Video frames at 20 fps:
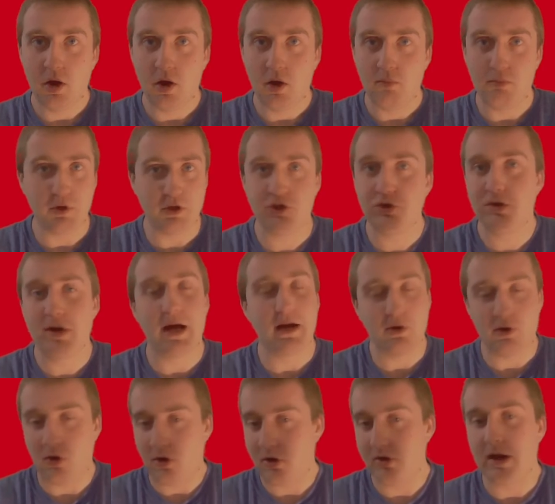But you got
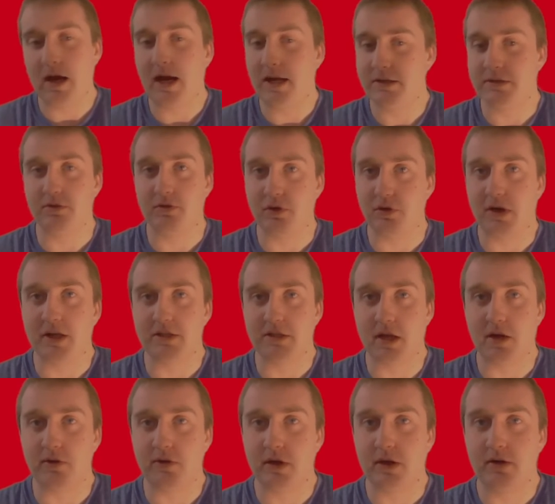all kinds of threats
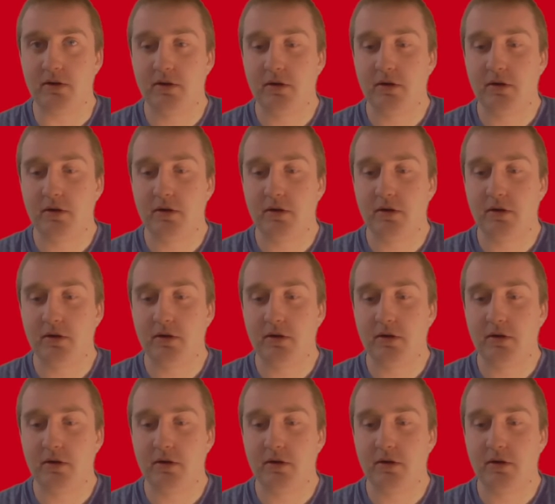out there.